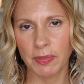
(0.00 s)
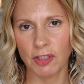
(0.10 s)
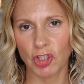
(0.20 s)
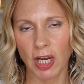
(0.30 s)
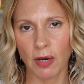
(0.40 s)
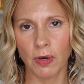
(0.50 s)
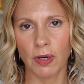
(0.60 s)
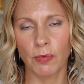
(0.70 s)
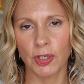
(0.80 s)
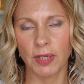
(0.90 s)
in the
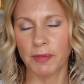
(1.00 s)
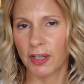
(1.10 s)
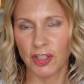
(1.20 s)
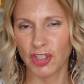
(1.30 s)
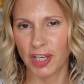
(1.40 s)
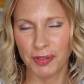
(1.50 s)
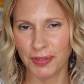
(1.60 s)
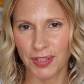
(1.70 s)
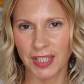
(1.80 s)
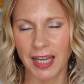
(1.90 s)
shower, which I'm not gonna share with
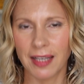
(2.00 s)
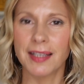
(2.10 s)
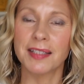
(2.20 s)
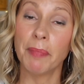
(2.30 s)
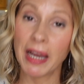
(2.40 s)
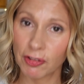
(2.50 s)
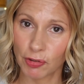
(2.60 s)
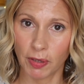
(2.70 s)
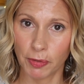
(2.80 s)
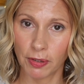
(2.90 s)
you today, is a back
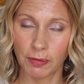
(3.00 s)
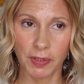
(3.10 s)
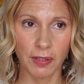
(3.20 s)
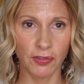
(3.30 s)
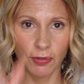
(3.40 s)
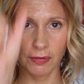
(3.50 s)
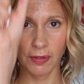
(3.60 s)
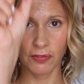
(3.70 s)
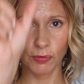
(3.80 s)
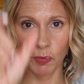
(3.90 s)
scrubber, because you know,
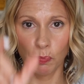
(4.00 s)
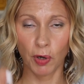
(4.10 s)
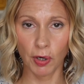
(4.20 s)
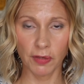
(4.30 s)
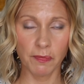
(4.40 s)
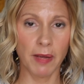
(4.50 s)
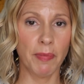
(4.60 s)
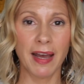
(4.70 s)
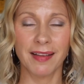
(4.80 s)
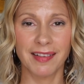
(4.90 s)
that sort of part of my
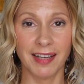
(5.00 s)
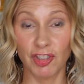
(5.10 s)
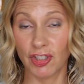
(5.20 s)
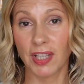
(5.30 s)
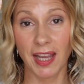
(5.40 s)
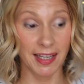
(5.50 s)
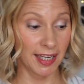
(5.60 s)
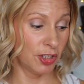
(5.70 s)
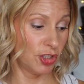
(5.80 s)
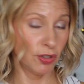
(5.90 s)
back that I just can't
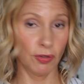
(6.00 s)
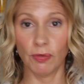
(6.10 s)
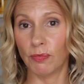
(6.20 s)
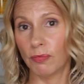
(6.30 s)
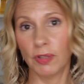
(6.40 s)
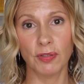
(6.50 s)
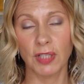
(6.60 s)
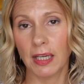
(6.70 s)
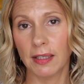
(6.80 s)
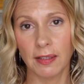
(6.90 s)
get to
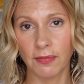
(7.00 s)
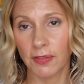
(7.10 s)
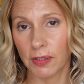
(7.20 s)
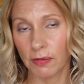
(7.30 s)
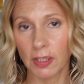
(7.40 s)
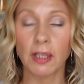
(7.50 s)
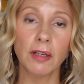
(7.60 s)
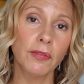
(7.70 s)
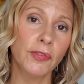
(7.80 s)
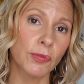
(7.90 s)
using any of, you know, the
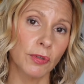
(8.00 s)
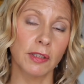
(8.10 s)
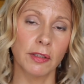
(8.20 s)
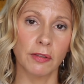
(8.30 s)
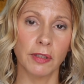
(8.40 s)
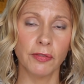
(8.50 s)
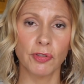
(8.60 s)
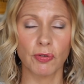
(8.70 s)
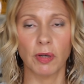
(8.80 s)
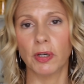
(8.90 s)
gloves or the little other
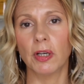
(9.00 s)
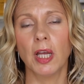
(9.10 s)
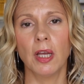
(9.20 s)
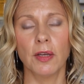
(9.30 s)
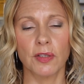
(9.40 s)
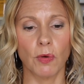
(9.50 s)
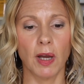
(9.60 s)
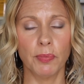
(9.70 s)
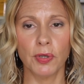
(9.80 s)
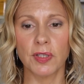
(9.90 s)
scrubber. So
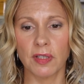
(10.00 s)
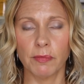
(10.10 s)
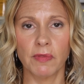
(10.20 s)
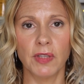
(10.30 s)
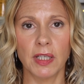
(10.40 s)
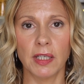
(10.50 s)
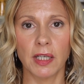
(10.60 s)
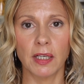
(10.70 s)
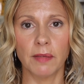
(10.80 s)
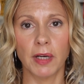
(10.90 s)
I put some of the,
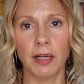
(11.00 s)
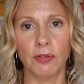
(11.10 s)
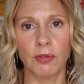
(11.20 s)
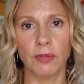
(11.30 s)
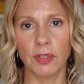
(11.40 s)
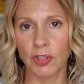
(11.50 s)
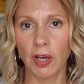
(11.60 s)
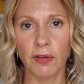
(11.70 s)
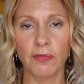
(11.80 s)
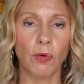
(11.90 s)
um, either the
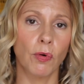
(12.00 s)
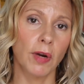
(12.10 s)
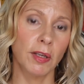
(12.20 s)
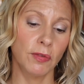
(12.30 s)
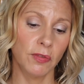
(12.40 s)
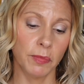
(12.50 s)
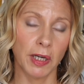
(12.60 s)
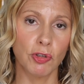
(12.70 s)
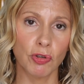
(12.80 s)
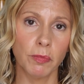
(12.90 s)
Dove or I use the
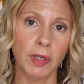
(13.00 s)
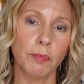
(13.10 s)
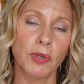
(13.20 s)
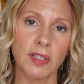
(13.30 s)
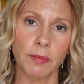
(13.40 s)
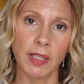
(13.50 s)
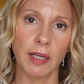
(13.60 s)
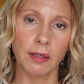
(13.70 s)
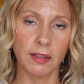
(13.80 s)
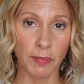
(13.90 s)
Bioderma, put some of
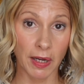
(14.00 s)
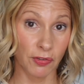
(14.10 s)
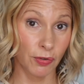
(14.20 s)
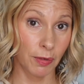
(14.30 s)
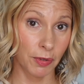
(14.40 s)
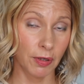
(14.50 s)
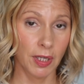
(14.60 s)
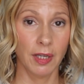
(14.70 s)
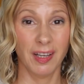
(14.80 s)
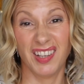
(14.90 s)
that onto the back scrubber
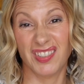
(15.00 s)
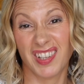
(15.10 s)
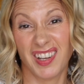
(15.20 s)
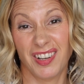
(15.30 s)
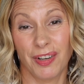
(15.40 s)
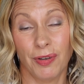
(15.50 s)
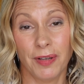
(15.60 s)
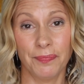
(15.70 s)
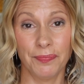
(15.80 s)
and just kind of go